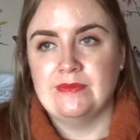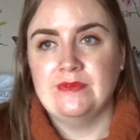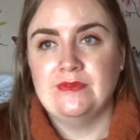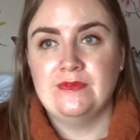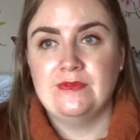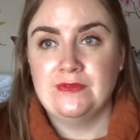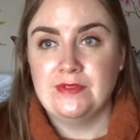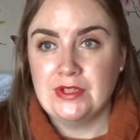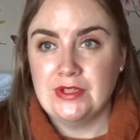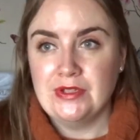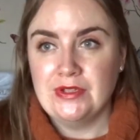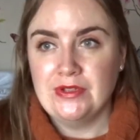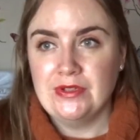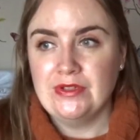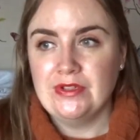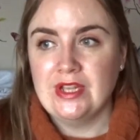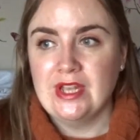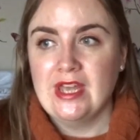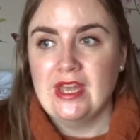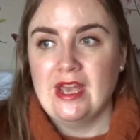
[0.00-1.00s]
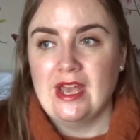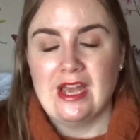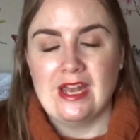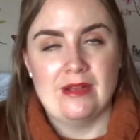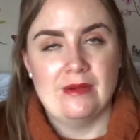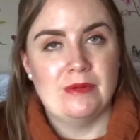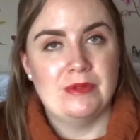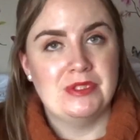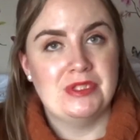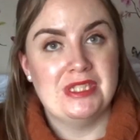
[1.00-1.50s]
food, and I
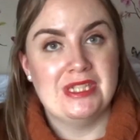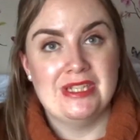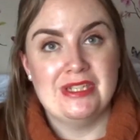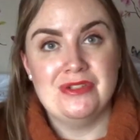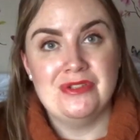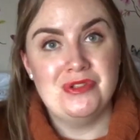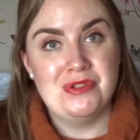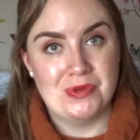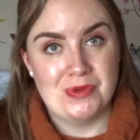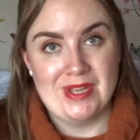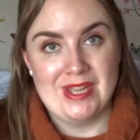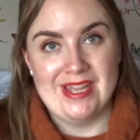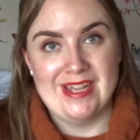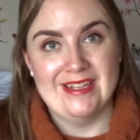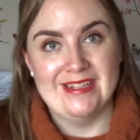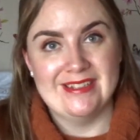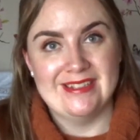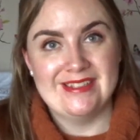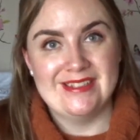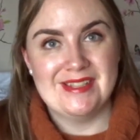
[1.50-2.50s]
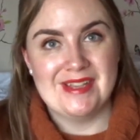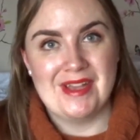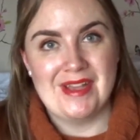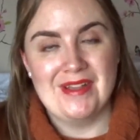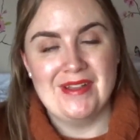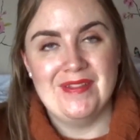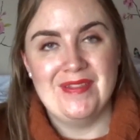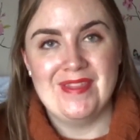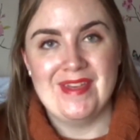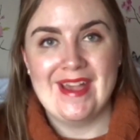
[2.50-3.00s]
want to enjoy it. So
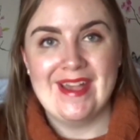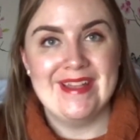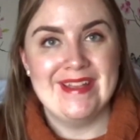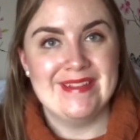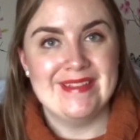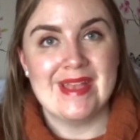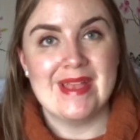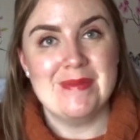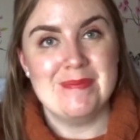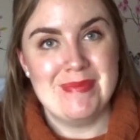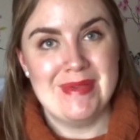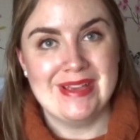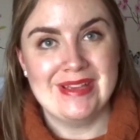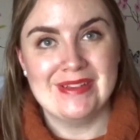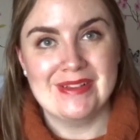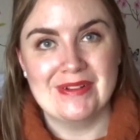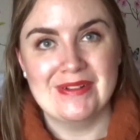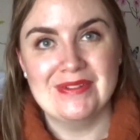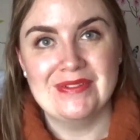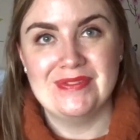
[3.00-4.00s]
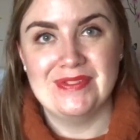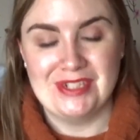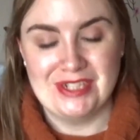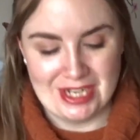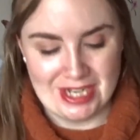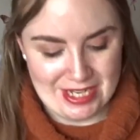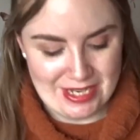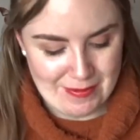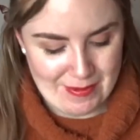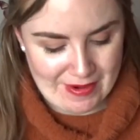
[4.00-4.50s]
that is a big goal for
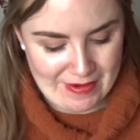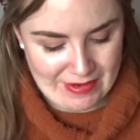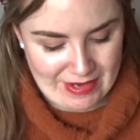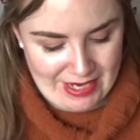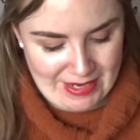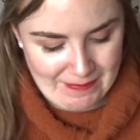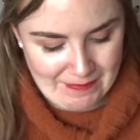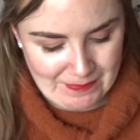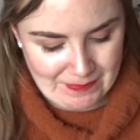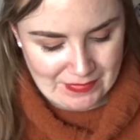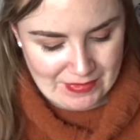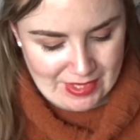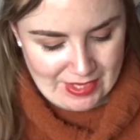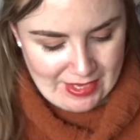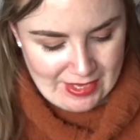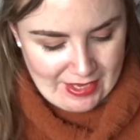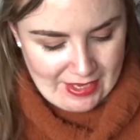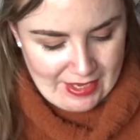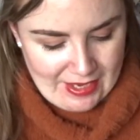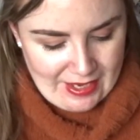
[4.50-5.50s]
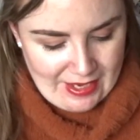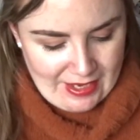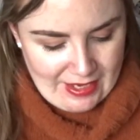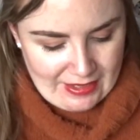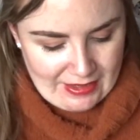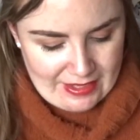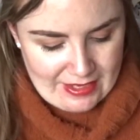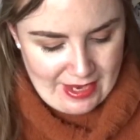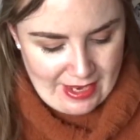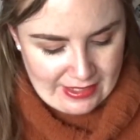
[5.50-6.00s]
January.
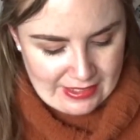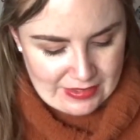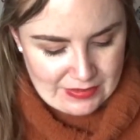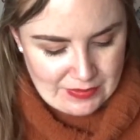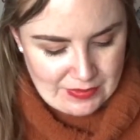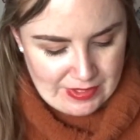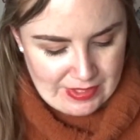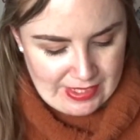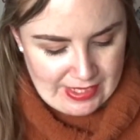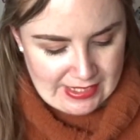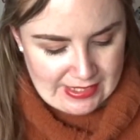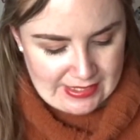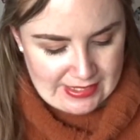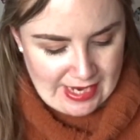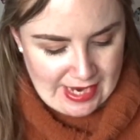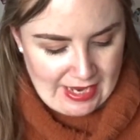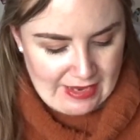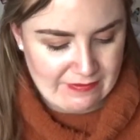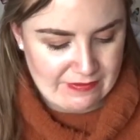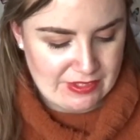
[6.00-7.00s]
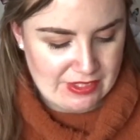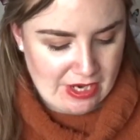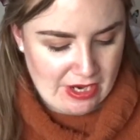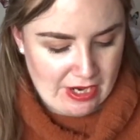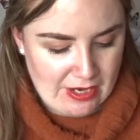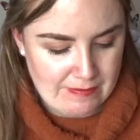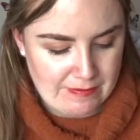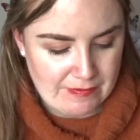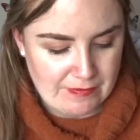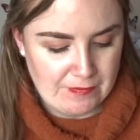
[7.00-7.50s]
The next one is to have
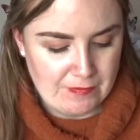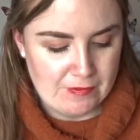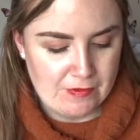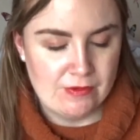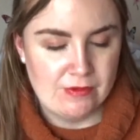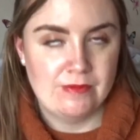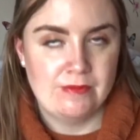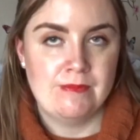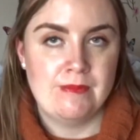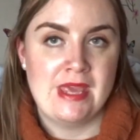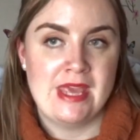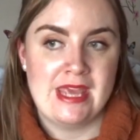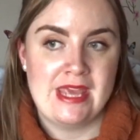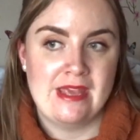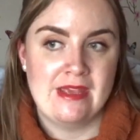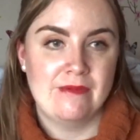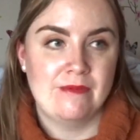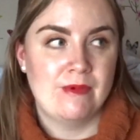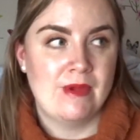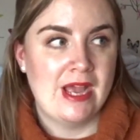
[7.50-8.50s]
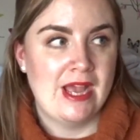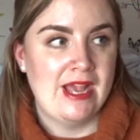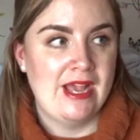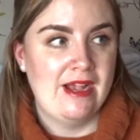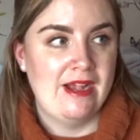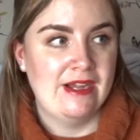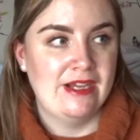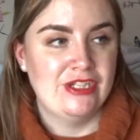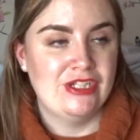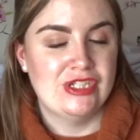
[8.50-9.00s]
time for me, where
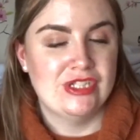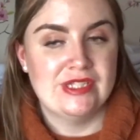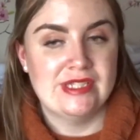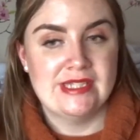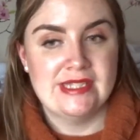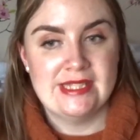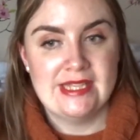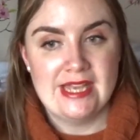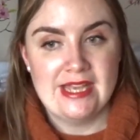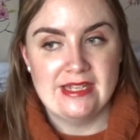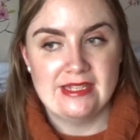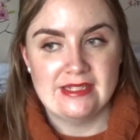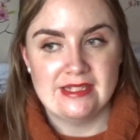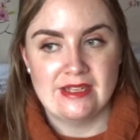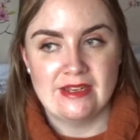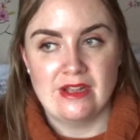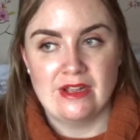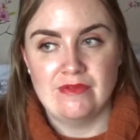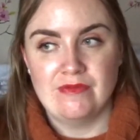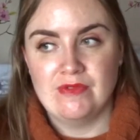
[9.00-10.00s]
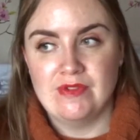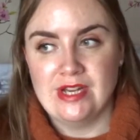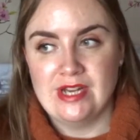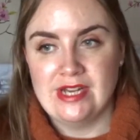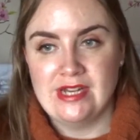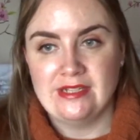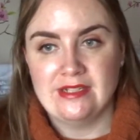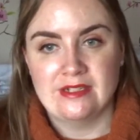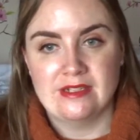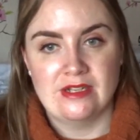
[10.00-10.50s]
I just sit and I
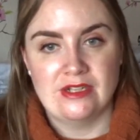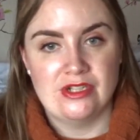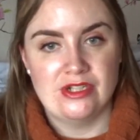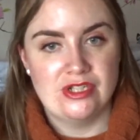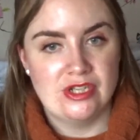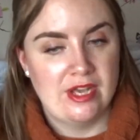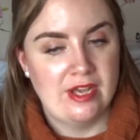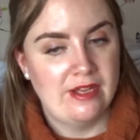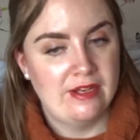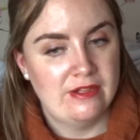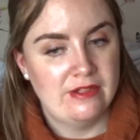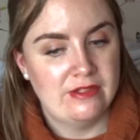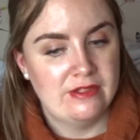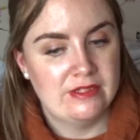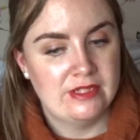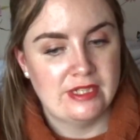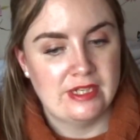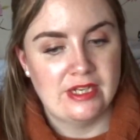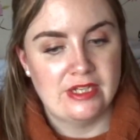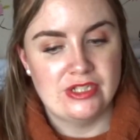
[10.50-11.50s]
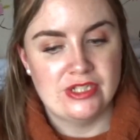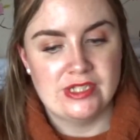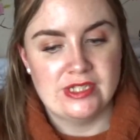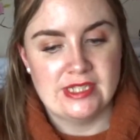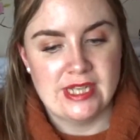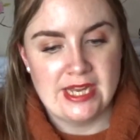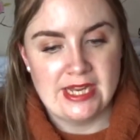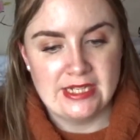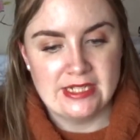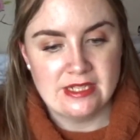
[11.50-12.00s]
read and I journal and I just
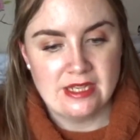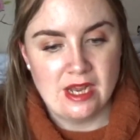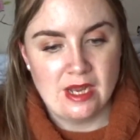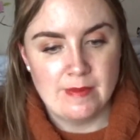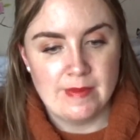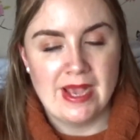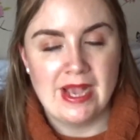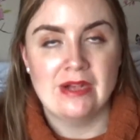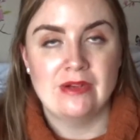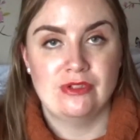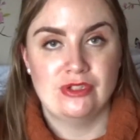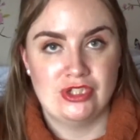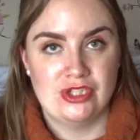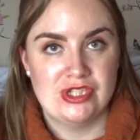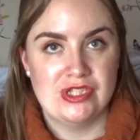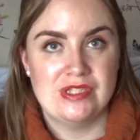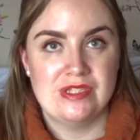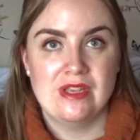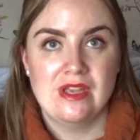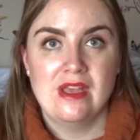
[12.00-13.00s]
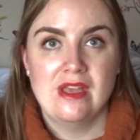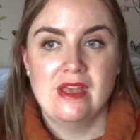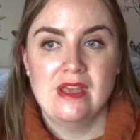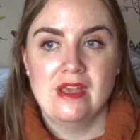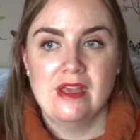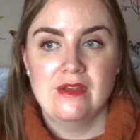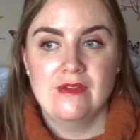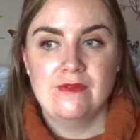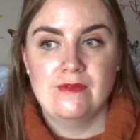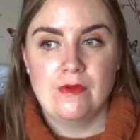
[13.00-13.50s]
take time out just
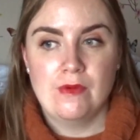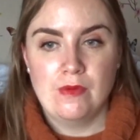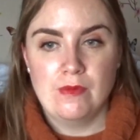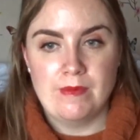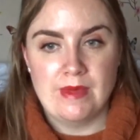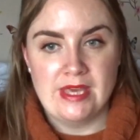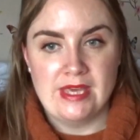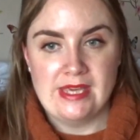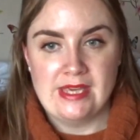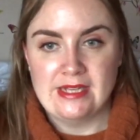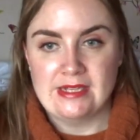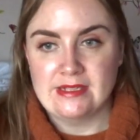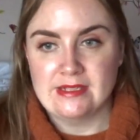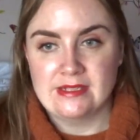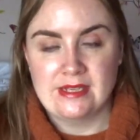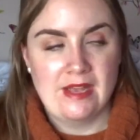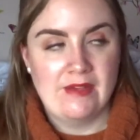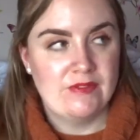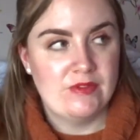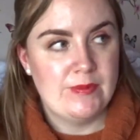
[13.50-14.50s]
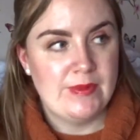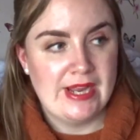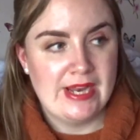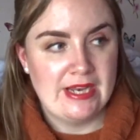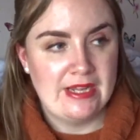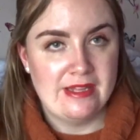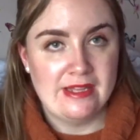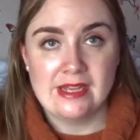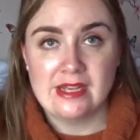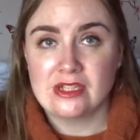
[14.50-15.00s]
for me. It doesn't have to be
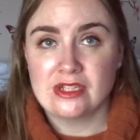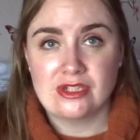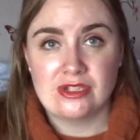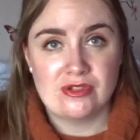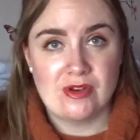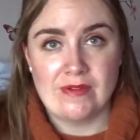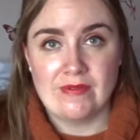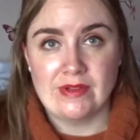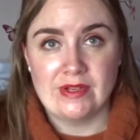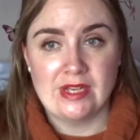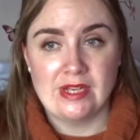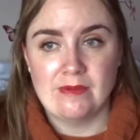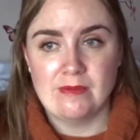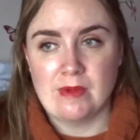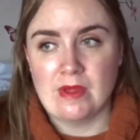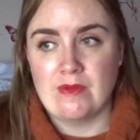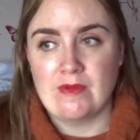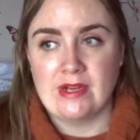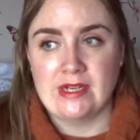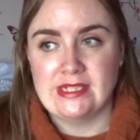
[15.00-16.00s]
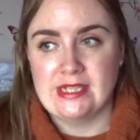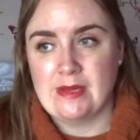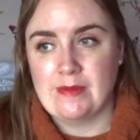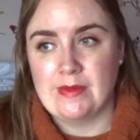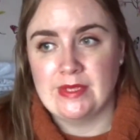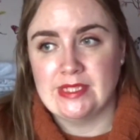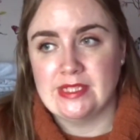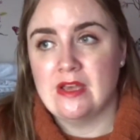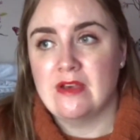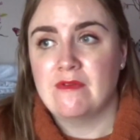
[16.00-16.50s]
anything extravagant, whether I take
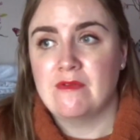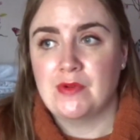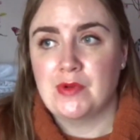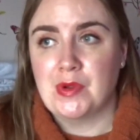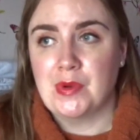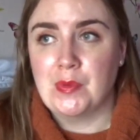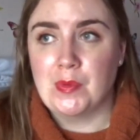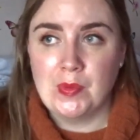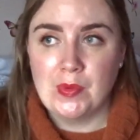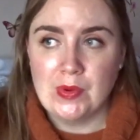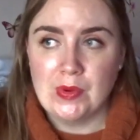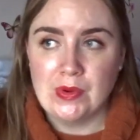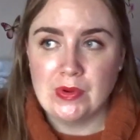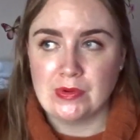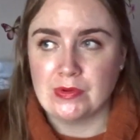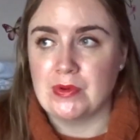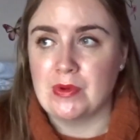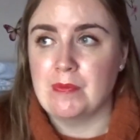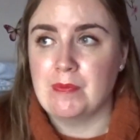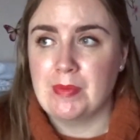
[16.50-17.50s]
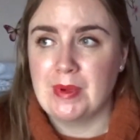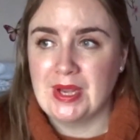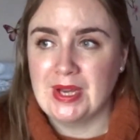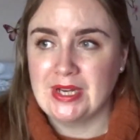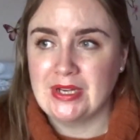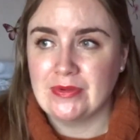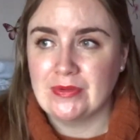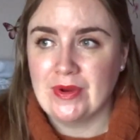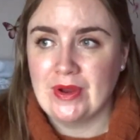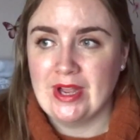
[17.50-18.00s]
myself for a walk or a
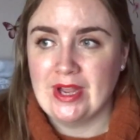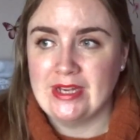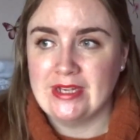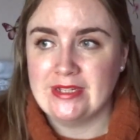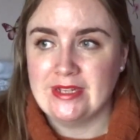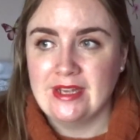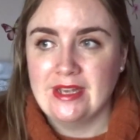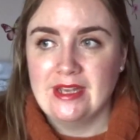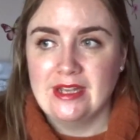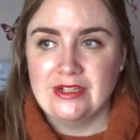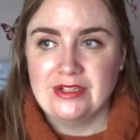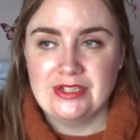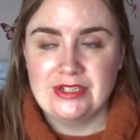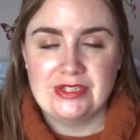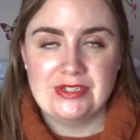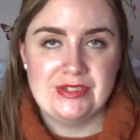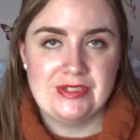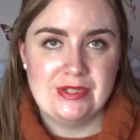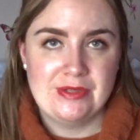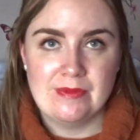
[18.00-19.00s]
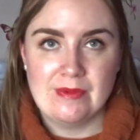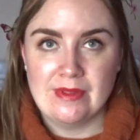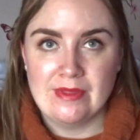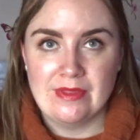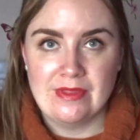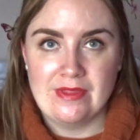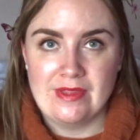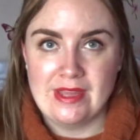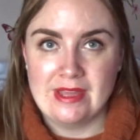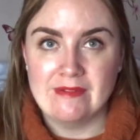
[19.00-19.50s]
bike ride. Just do one
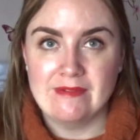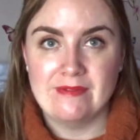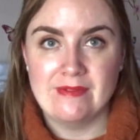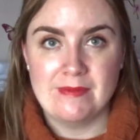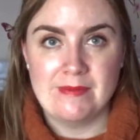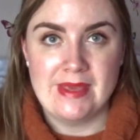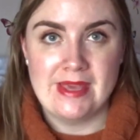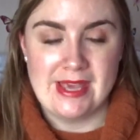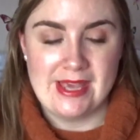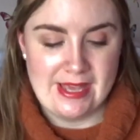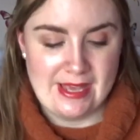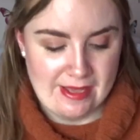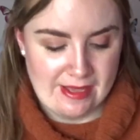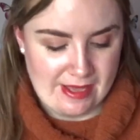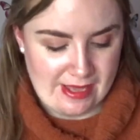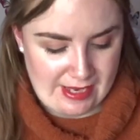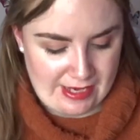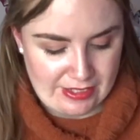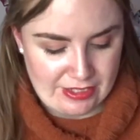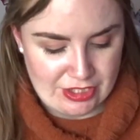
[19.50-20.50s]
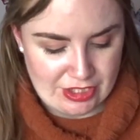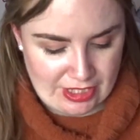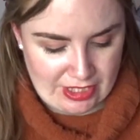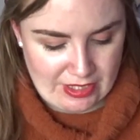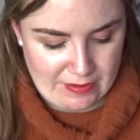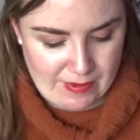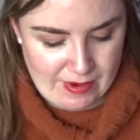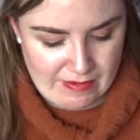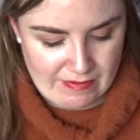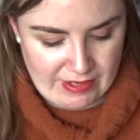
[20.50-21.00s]
thing for me in
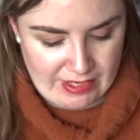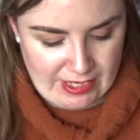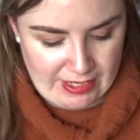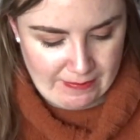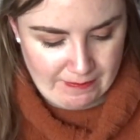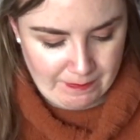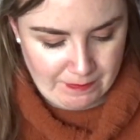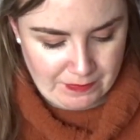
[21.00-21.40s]
January.